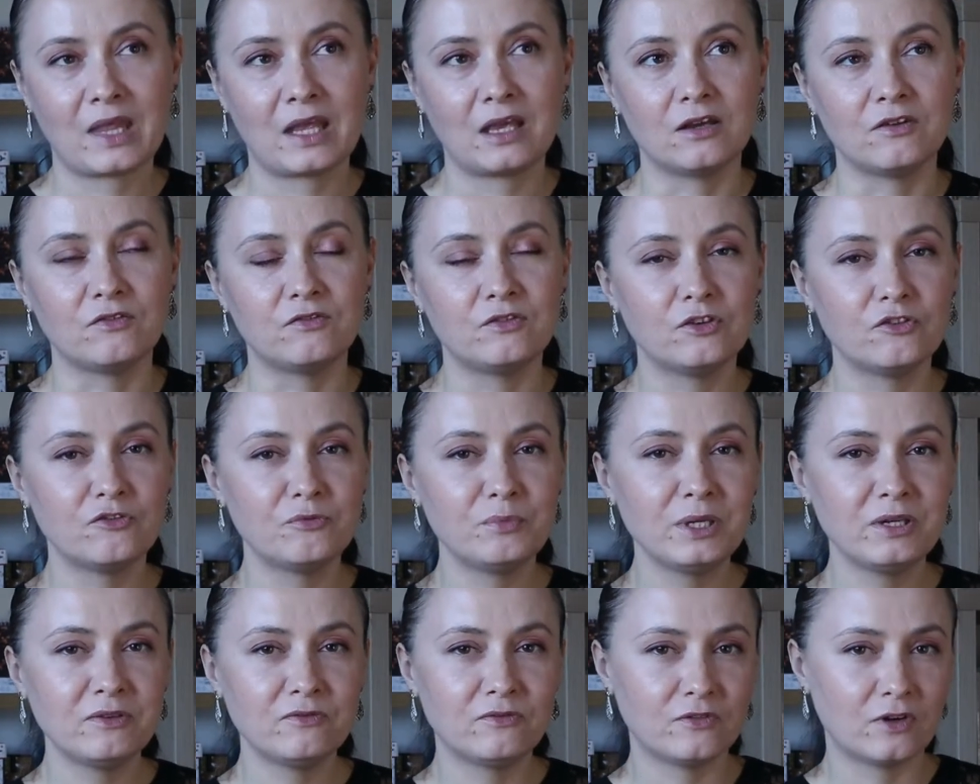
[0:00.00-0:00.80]
If
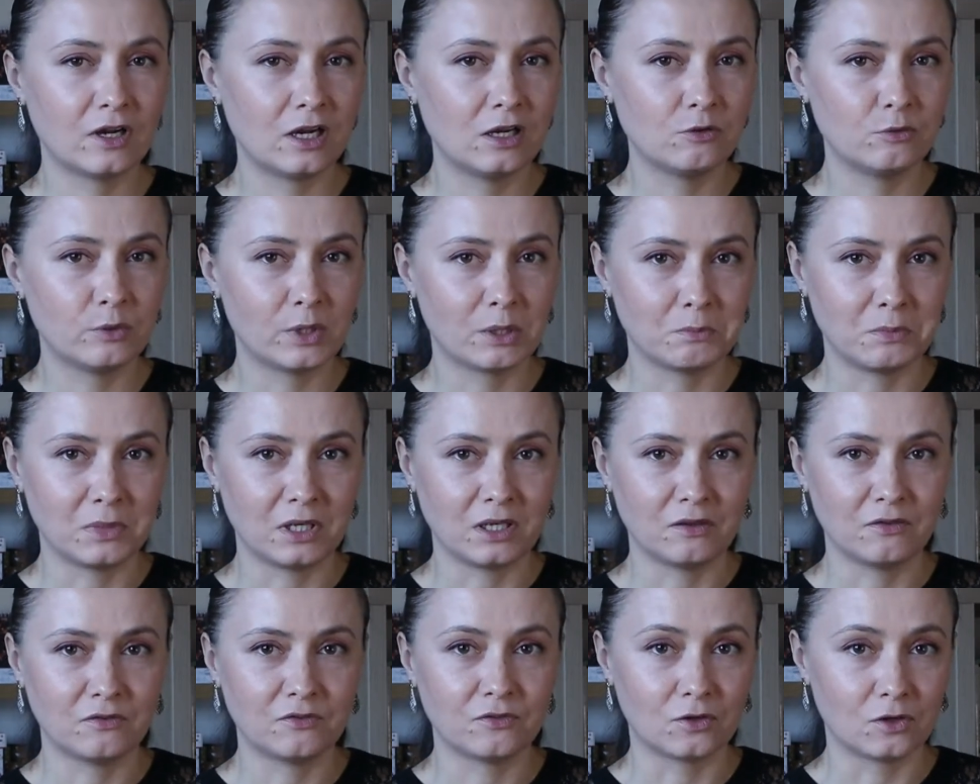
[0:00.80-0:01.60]
you've been following
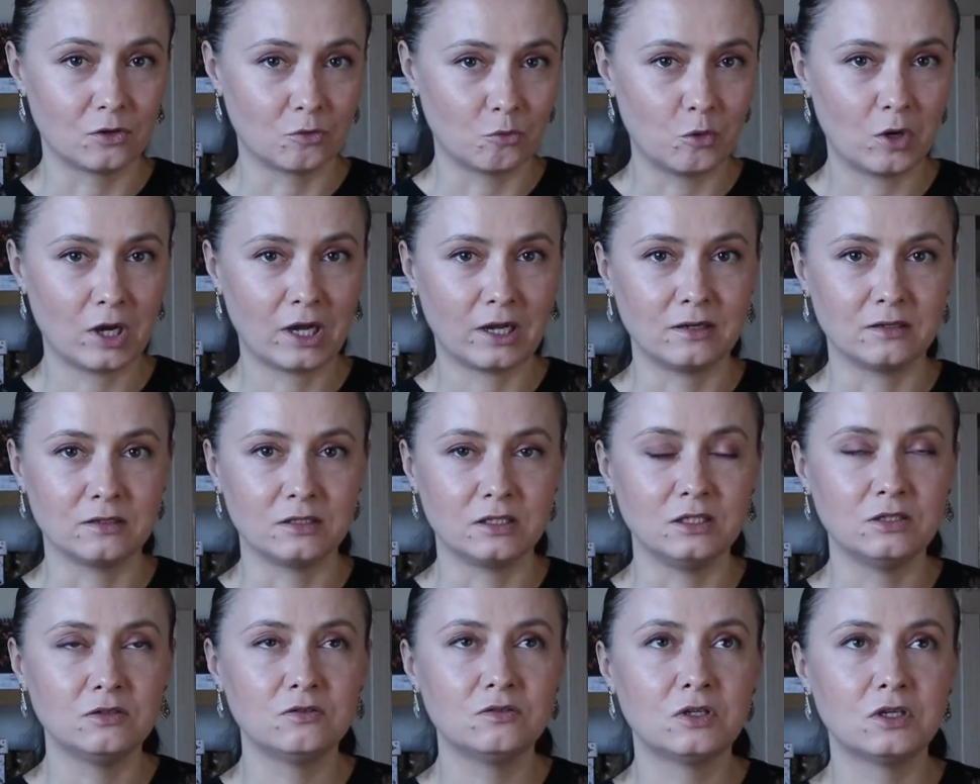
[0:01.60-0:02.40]
me for a while,
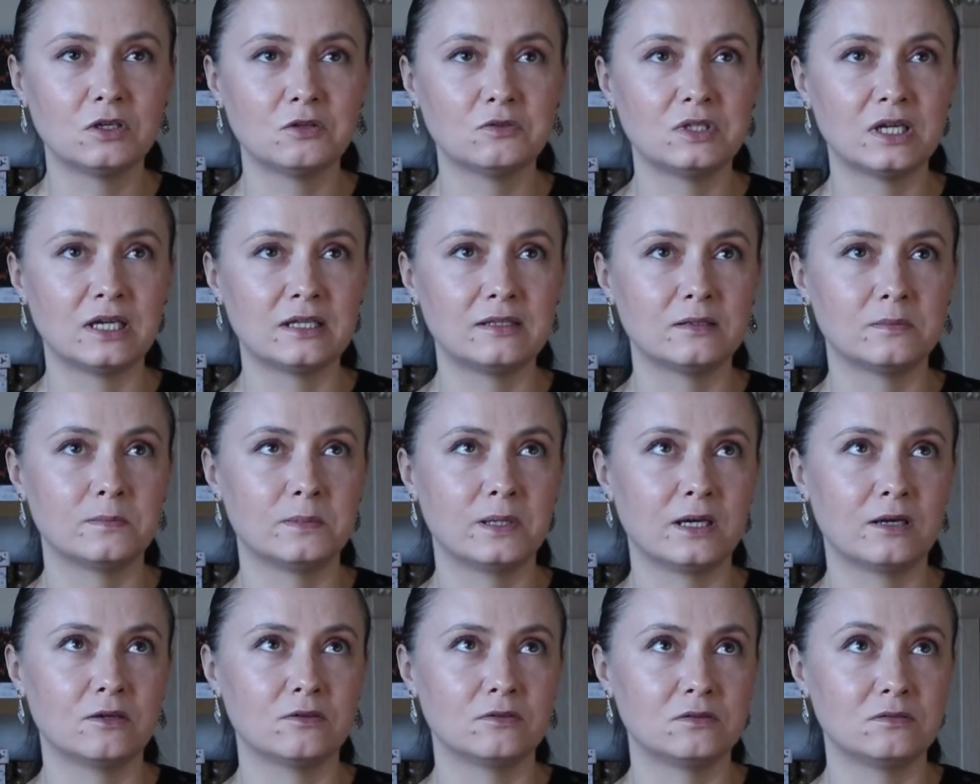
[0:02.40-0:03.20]
you know that
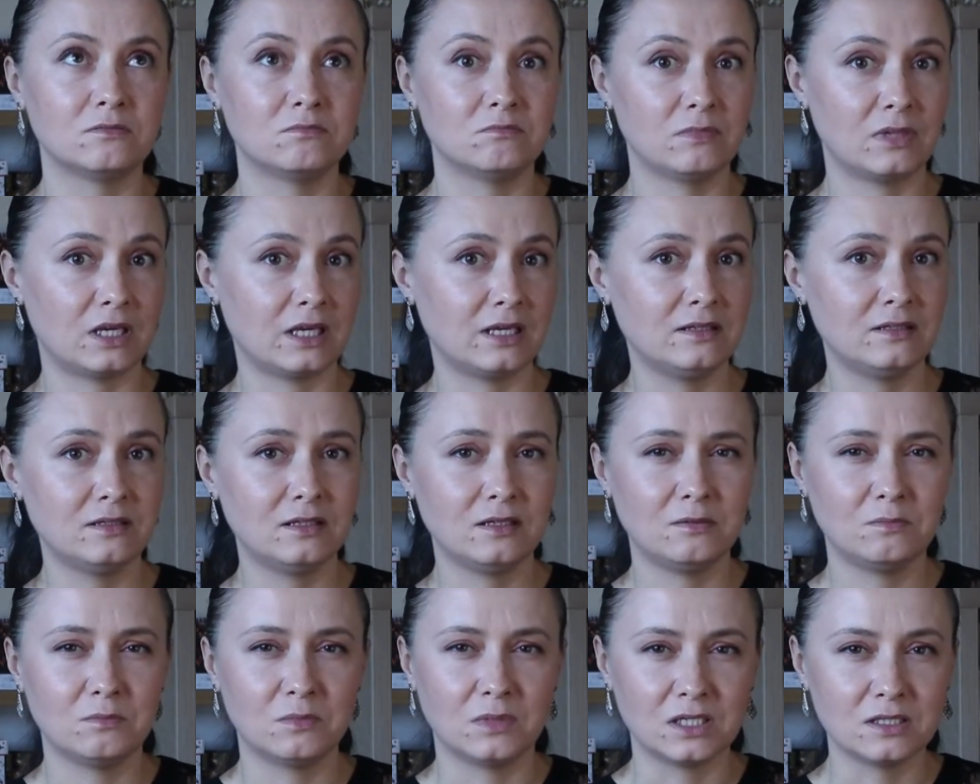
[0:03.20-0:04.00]
about
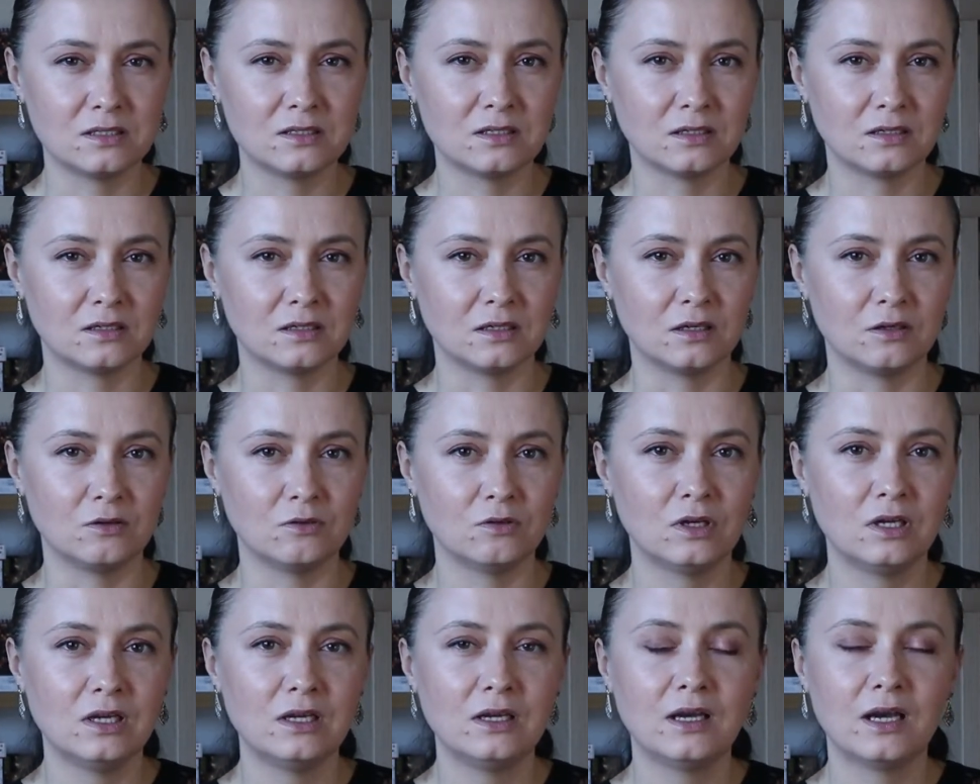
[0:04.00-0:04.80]
18 months
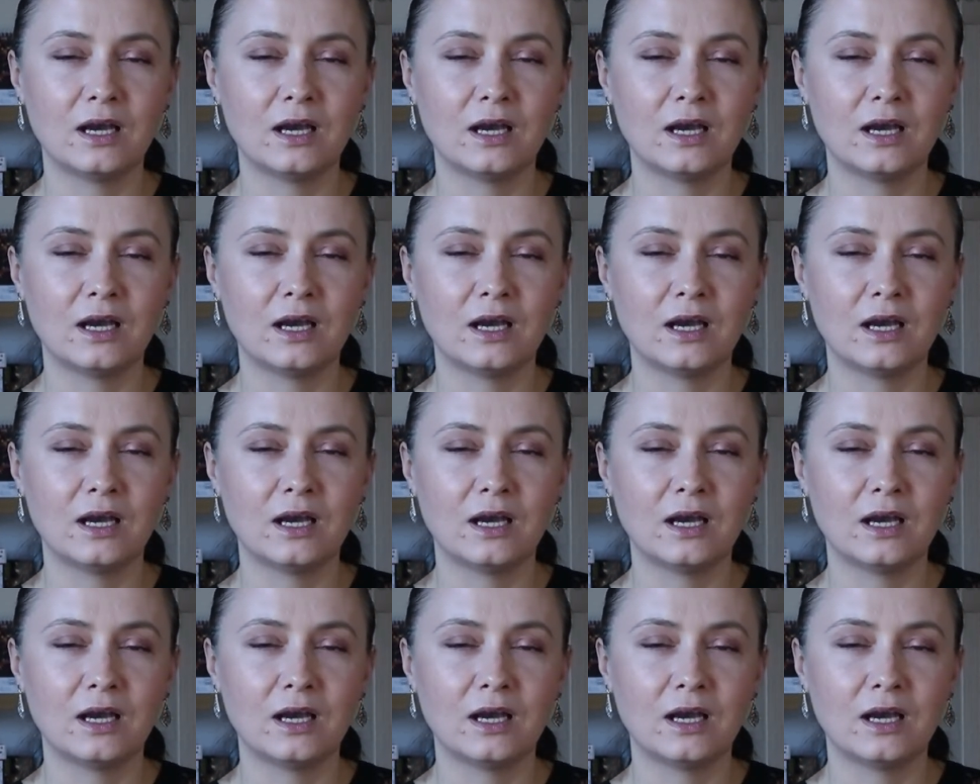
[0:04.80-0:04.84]
ago,